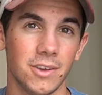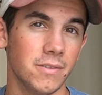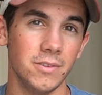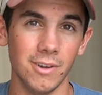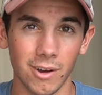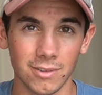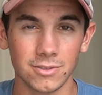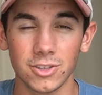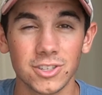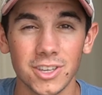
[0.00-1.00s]
If you don't,
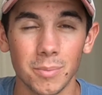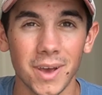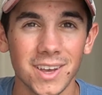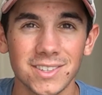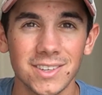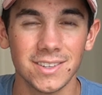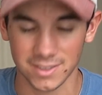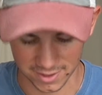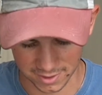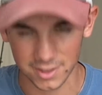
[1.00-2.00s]
just skip past it.
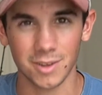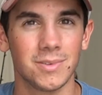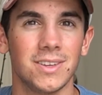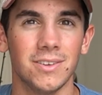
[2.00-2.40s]
It's not a big